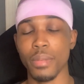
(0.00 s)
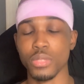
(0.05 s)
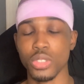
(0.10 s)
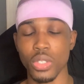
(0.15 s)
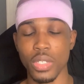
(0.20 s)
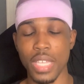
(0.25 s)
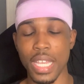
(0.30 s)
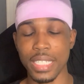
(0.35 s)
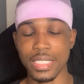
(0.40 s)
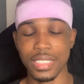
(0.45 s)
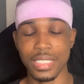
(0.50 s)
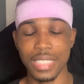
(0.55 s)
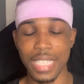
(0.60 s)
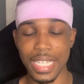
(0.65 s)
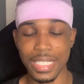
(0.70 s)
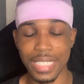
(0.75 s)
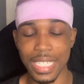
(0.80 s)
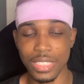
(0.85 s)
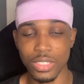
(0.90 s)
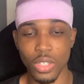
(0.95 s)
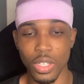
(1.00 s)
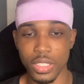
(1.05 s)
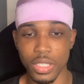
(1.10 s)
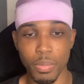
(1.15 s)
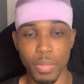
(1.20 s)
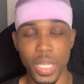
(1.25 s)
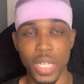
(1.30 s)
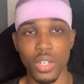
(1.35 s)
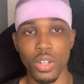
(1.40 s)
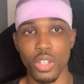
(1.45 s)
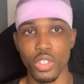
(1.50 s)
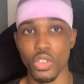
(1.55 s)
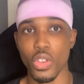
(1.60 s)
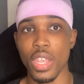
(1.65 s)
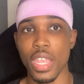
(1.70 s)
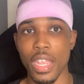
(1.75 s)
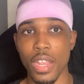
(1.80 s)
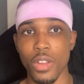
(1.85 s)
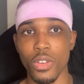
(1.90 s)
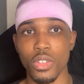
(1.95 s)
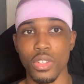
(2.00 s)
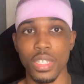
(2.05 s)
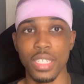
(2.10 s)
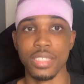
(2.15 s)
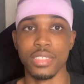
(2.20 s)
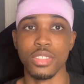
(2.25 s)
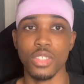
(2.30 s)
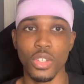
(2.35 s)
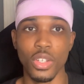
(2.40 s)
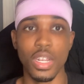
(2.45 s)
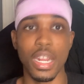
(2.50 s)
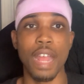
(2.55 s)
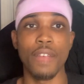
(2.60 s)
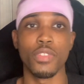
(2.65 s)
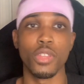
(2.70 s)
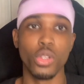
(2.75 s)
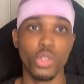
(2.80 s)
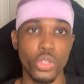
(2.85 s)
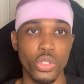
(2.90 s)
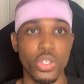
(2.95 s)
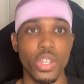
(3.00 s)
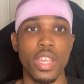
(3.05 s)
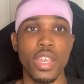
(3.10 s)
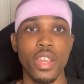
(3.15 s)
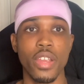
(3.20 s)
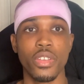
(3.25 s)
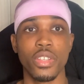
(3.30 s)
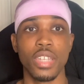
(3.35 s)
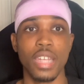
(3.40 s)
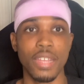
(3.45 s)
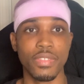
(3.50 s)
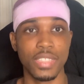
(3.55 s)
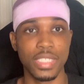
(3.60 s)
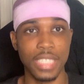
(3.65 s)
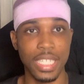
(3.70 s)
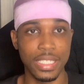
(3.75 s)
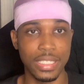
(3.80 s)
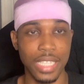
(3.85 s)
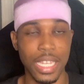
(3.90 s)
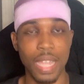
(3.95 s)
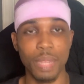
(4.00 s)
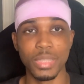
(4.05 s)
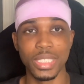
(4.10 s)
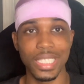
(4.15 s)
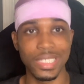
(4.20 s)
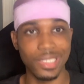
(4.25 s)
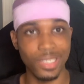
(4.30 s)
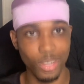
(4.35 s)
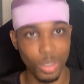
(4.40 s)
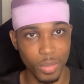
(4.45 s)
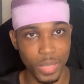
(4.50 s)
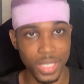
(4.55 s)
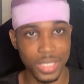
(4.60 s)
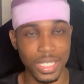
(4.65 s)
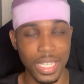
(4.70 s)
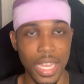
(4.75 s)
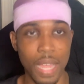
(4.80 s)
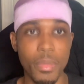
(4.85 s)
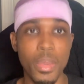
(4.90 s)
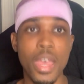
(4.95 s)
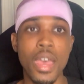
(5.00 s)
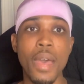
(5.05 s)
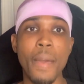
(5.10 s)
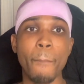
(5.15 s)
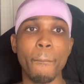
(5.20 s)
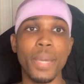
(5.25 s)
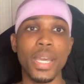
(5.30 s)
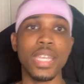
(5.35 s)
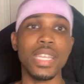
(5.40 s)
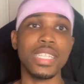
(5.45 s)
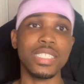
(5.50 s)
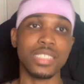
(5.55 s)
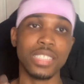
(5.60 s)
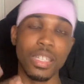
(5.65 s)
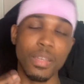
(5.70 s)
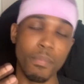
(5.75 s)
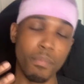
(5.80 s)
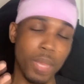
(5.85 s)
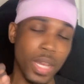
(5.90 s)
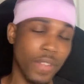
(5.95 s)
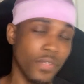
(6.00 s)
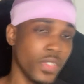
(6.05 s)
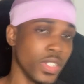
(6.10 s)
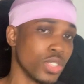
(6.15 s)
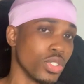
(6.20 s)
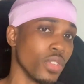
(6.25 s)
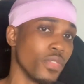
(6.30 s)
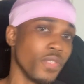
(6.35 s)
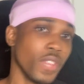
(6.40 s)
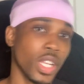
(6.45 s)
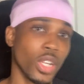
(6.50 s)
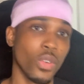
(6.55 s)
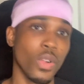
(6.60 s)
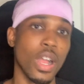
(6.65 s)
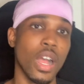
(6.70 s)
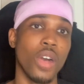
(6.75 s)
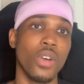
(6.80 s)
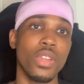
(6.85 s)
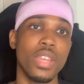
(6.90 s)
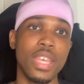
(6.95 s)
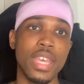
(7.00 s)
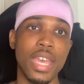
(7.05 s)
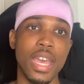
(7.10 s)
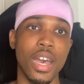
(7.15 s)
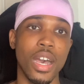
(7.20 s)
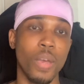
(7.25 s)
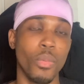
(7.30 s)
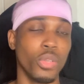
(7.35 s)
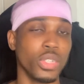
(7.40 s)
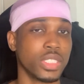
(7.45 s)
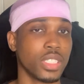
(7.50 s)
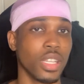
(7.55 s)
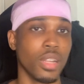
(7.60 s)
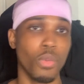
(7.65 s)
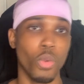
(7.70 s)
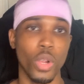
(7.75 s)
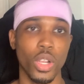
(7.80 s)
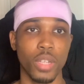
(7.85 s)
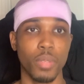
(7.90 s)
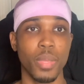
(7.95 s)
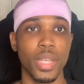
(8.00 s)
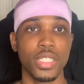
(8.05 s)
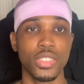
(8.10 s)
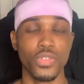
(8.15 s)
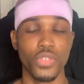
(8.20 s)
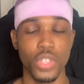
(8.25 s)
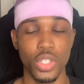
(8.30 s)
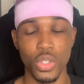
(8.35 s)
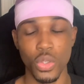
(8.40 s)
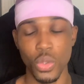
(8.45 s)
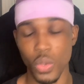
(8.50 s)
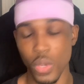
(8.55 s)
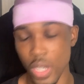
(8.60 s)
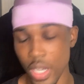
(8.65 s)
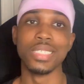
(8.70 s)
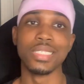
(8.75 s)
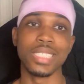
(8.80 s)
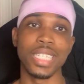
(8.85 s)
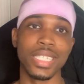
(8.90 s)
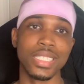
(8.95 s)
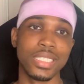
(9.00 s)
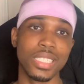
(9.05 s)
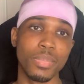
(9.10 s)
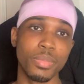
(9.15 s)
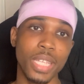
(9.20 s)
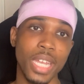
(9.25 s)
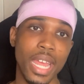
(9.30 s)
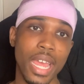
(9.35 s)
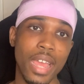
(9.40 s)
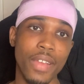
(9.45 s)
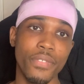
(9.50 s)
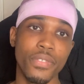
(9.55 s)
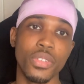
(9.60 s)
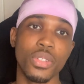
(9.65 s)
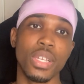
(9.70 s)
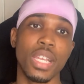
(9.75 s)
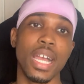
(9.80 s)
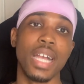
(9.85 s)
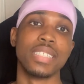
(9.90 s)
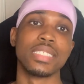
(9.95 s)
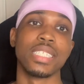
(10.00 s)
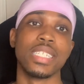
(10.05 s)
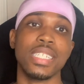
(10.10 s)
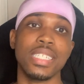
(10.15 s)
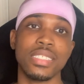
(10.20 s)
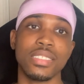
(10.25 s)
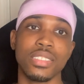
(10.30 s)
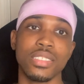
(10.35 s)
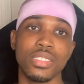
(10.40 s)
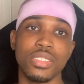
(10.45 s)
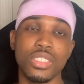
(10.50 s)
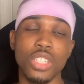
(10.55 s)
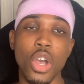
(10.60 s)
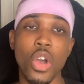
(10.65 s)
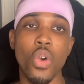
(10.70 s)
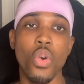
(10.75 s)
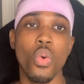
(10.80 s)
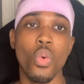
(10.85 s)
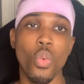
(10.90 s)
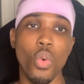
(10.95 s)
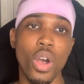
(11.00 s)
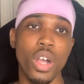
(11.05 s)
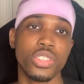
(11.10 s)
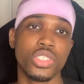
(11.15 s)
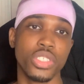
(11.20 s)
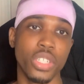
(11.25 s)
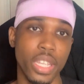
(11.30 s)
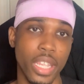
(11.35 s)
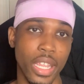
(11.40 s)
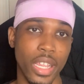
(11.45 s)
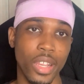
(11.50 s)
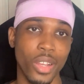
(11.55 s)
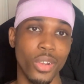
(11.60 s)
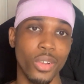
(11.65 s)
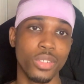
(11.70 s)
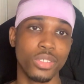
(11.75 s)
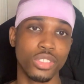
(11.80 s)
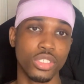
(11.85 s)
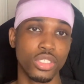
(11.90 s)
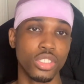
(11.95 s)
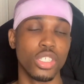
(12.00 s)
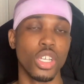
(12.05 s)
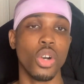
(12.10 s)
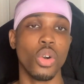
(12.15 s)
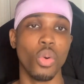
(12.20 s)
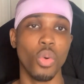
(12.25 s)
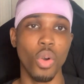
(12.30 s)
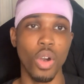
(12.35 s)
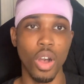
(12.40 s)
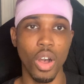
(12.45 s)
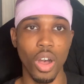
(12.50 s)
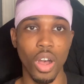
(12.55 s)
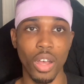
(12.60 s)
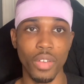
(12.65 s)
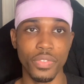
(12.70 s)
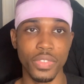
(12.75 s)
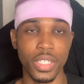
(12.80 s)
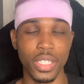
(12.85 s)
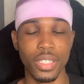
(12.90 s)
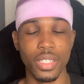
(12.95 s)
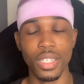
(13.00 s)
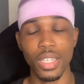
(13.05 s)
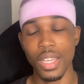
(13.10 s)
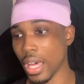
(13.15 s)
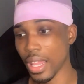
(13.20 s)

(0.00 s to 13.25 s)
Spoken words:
So yeah, that's all dependent on your hair. You're gonna have to learn your hair. You're gonna have to take time. It takes a little bit of time, but it's beneficial to figure out what's gonna work best for you. Second tip that I have for you guys is don't wash your hair so often.